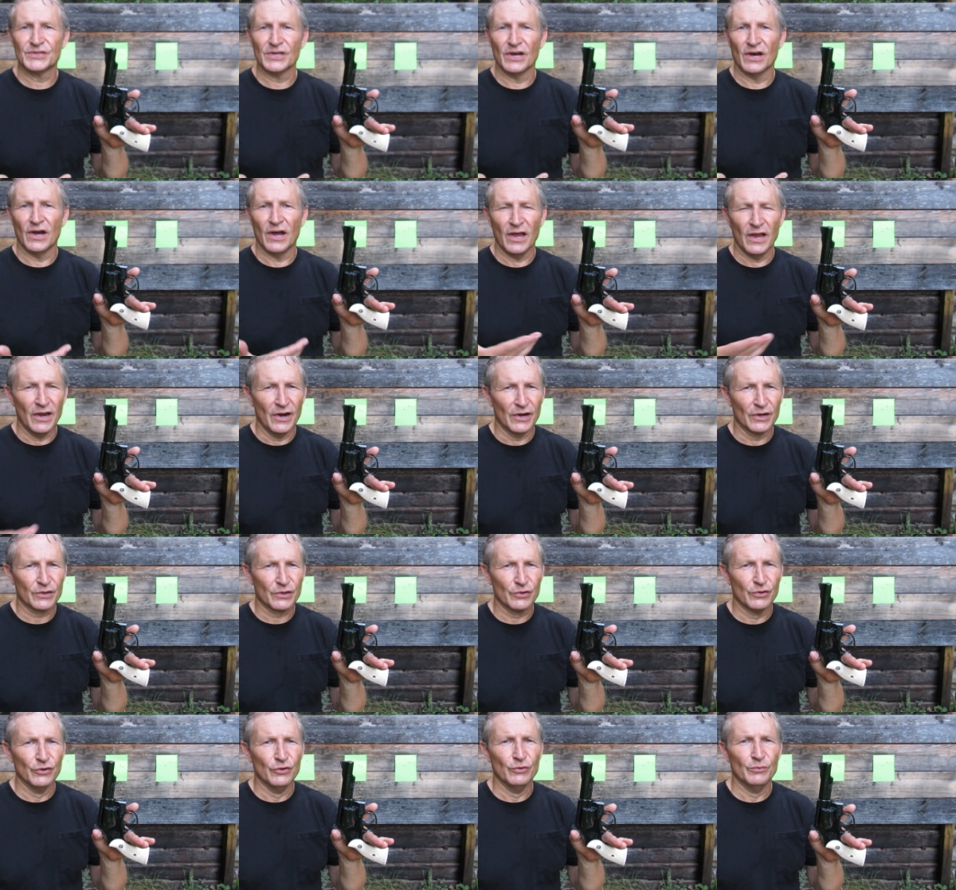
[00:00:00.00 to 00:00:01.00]
air
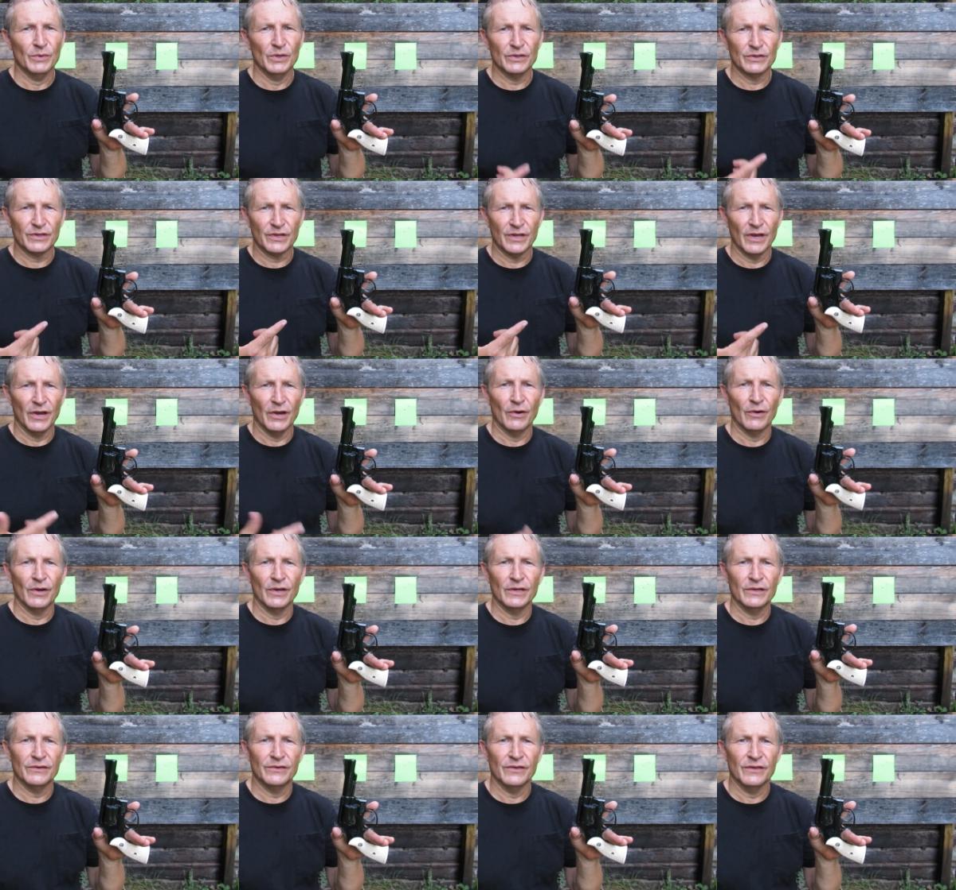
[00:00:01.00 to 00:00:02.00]
crewmen
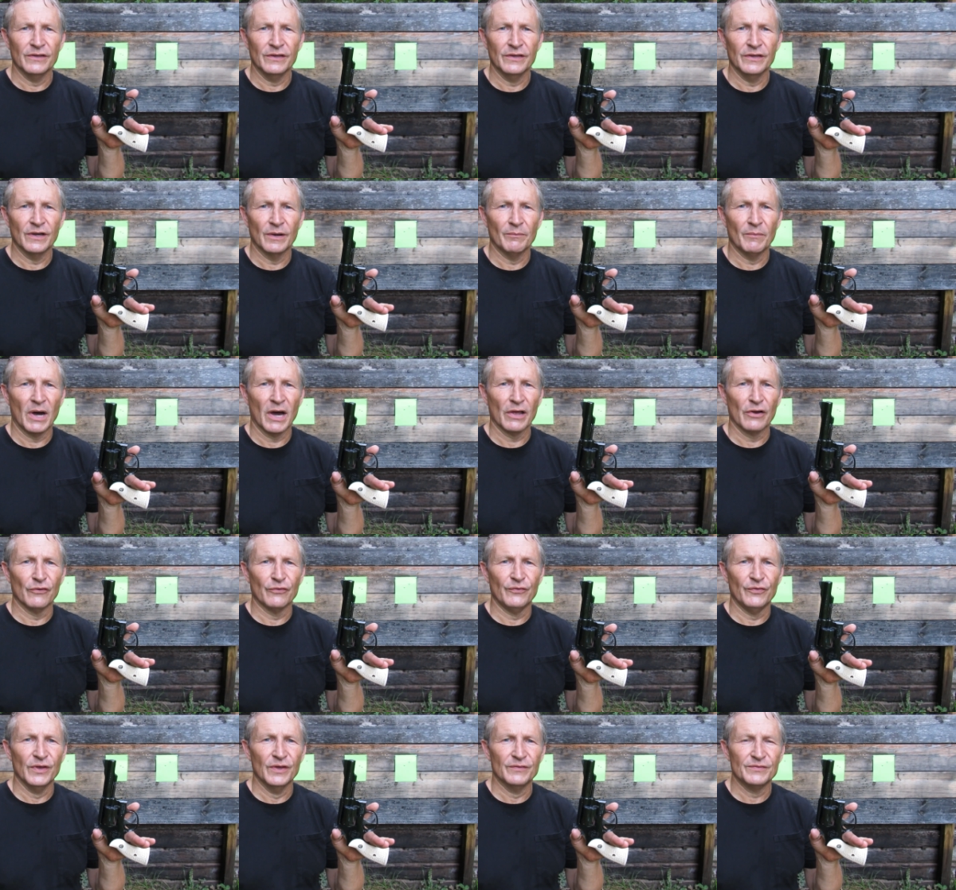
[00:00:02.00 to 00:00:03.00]
carried the Model
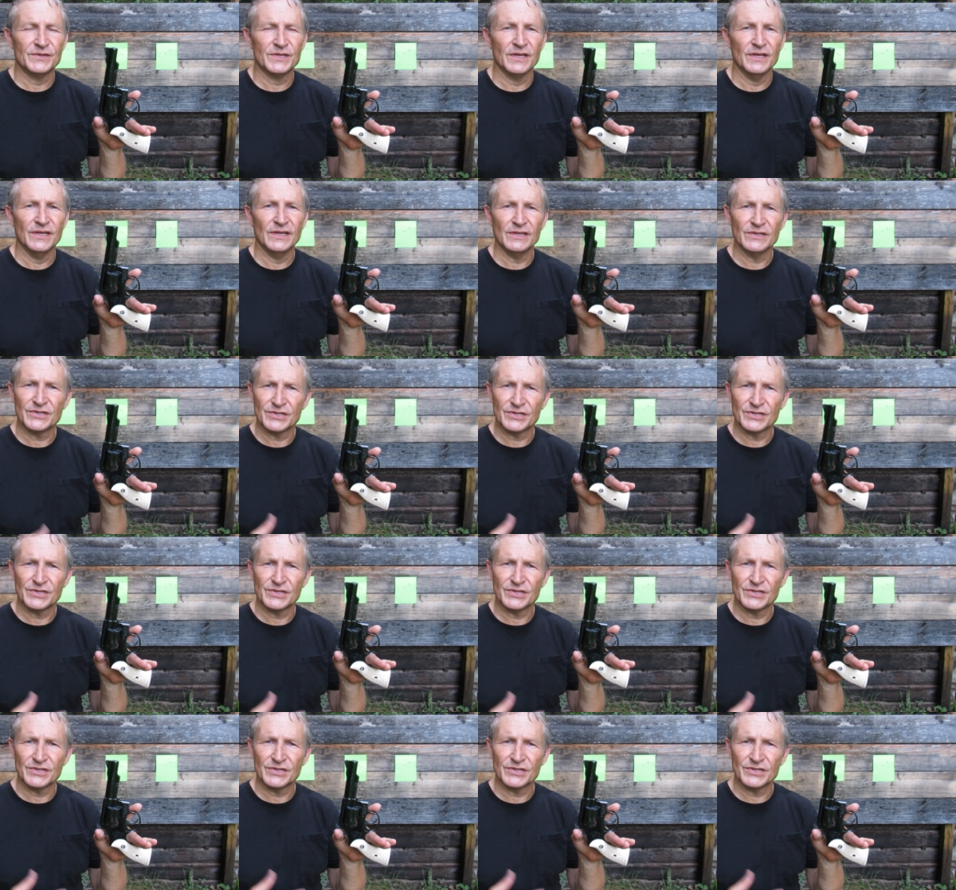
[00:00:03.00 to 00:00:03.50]
15,